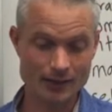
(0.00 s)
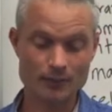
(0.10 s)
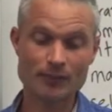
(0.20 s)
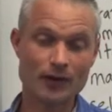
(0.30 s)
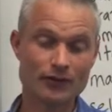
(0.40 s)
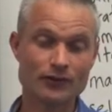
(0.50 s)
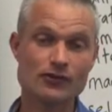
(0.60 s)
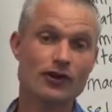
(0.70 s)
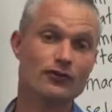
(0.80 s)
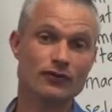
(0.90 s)
promote the
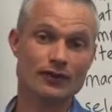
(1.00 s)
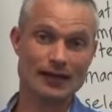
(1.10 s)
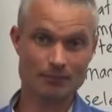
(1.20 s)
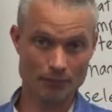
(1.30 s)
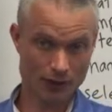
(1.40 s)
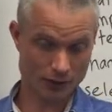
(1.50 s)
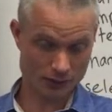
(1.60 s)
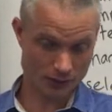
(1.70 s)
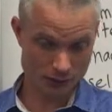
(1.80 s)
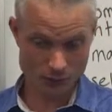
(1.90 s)
growth of that
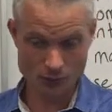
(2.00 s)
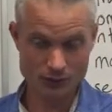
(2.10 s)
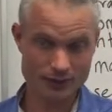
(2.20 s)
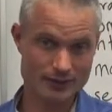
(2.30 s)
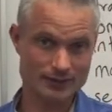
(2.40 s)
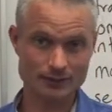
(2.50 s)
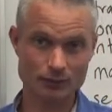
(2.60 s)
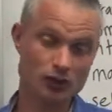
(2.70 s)
microorganism